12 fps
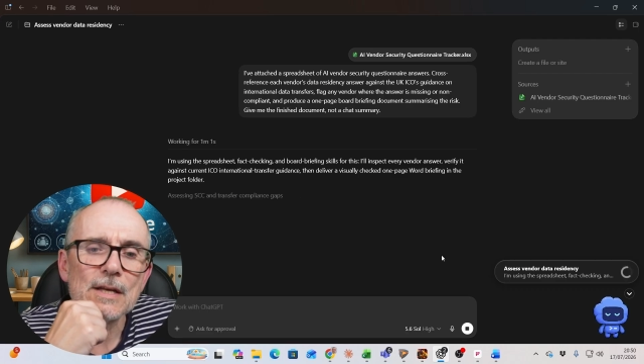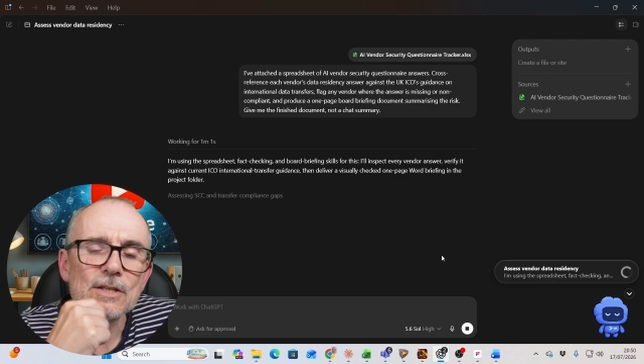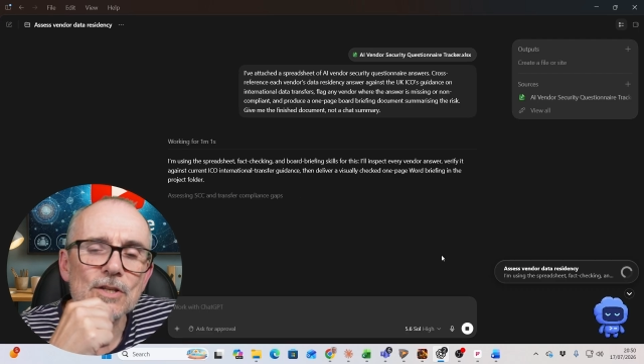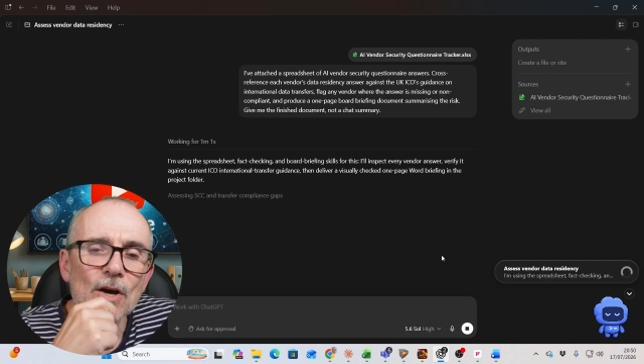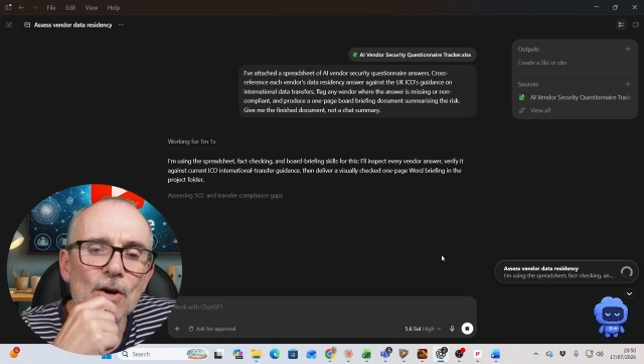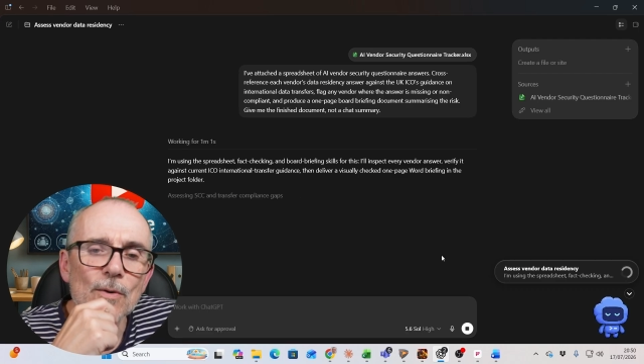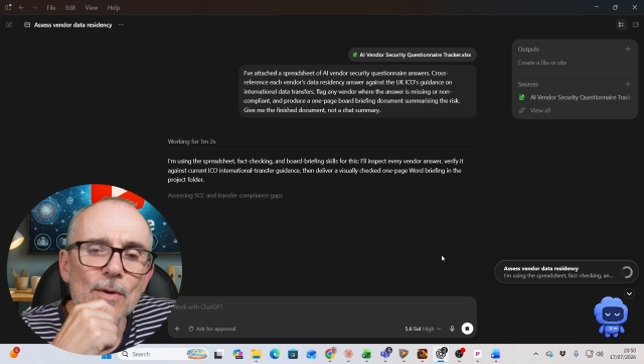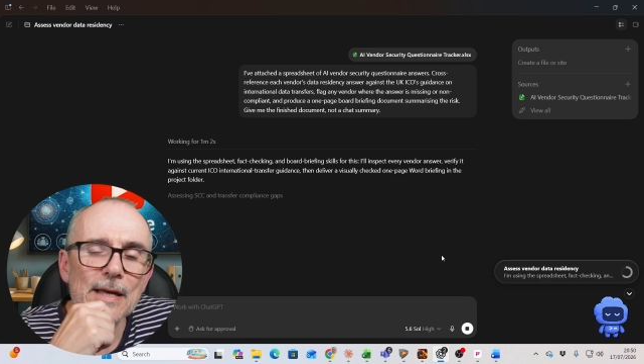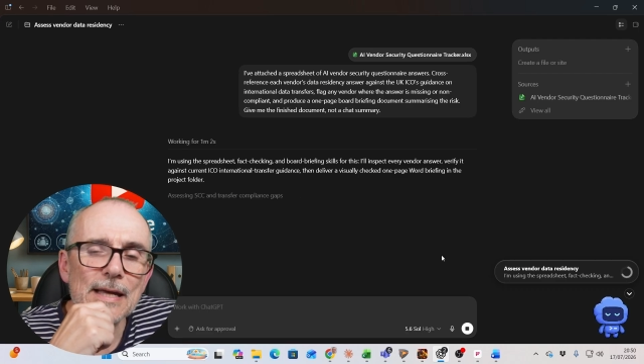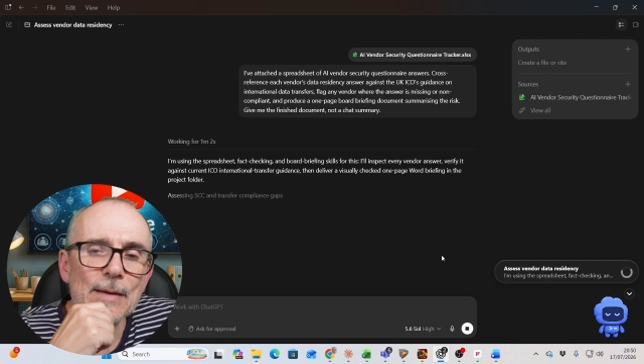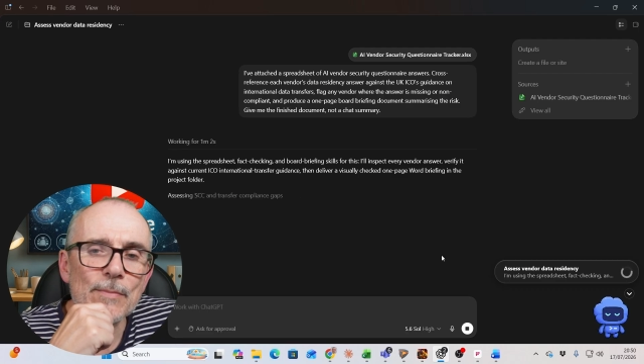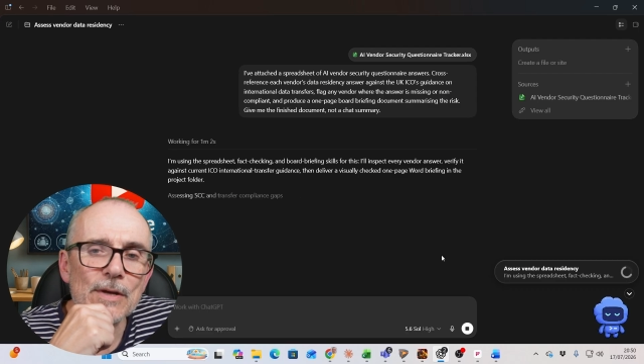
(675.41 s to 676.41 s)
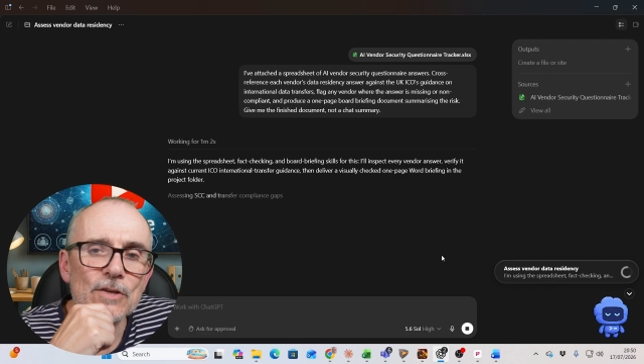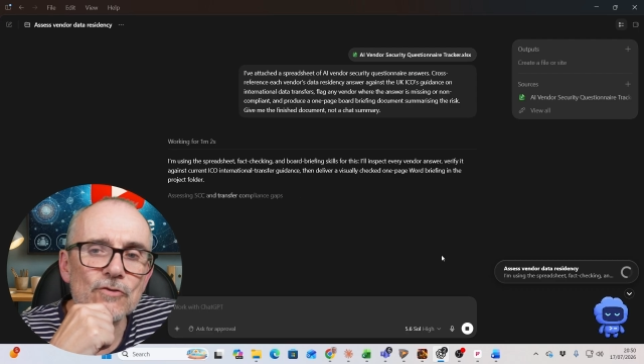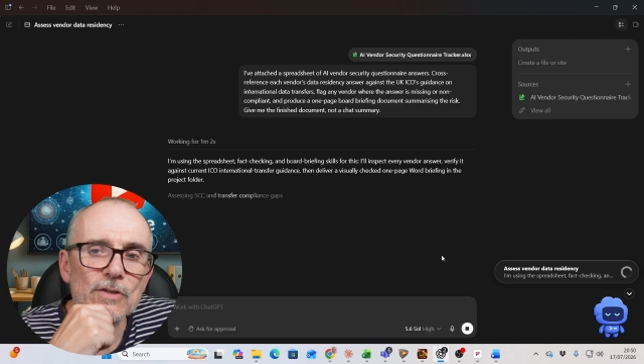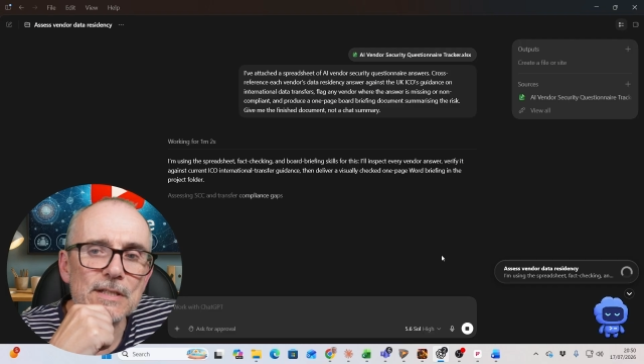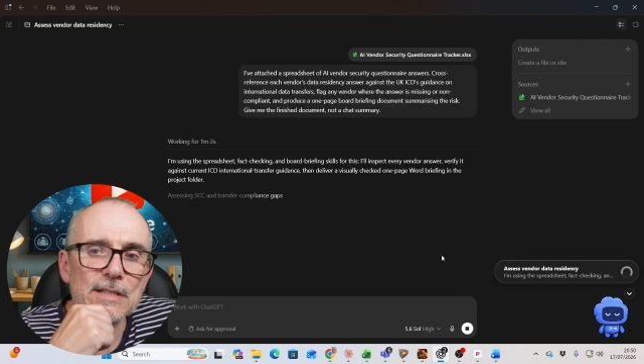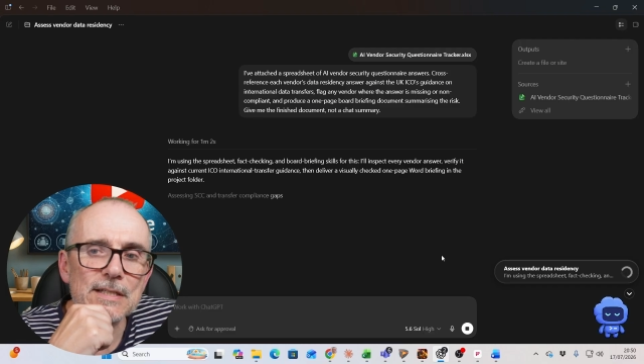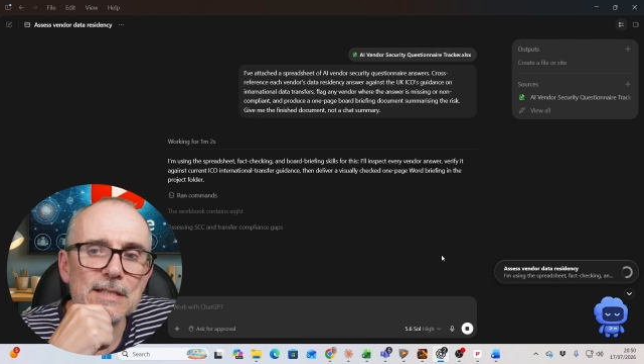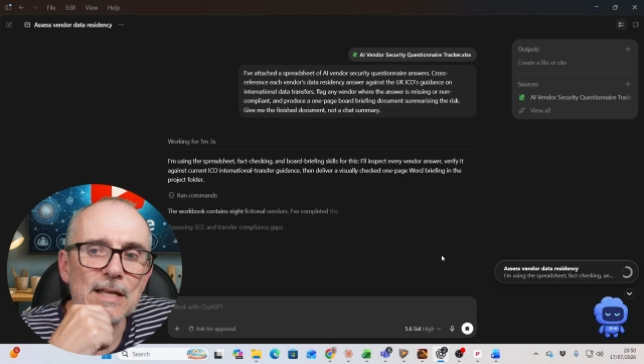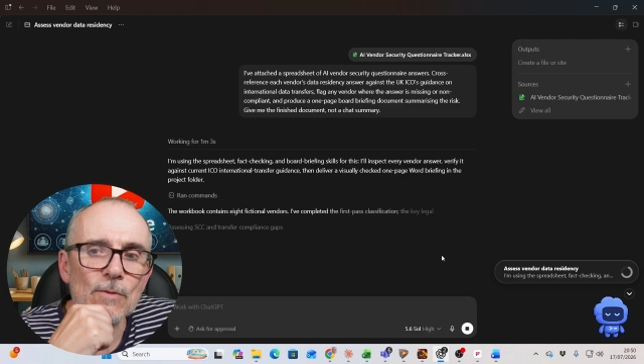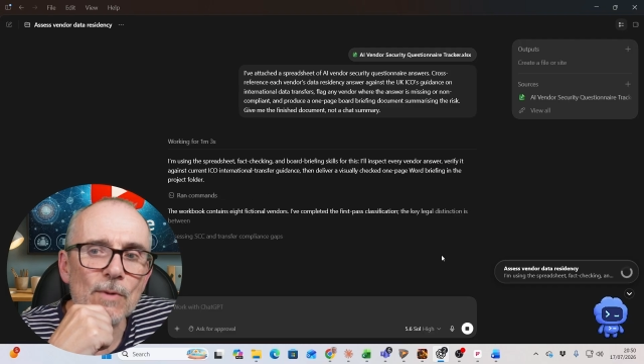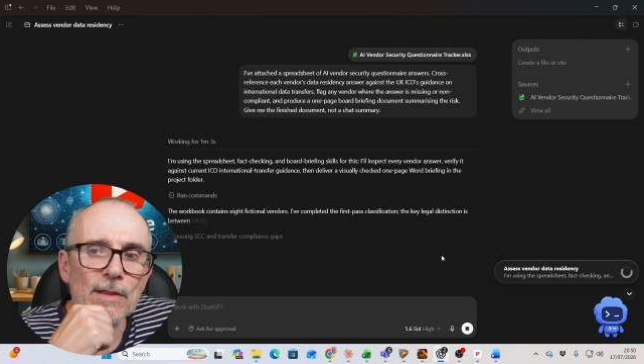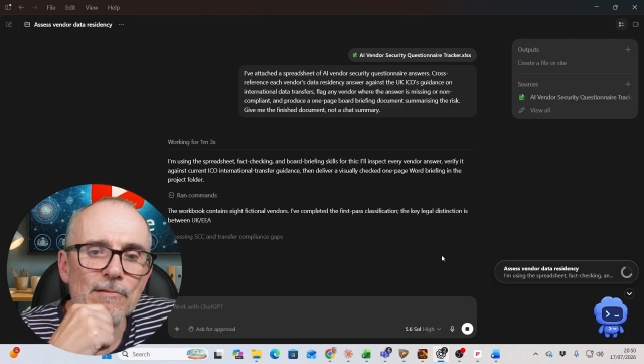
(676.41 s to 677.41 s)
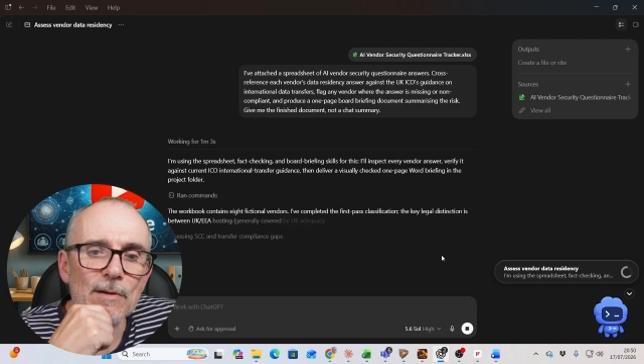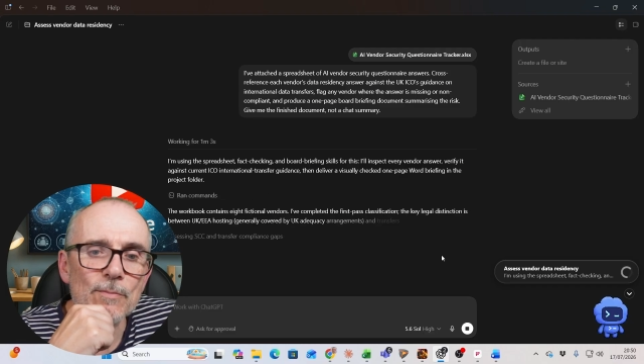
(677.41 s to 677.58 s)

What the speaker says: So it'd be interesting to see whether it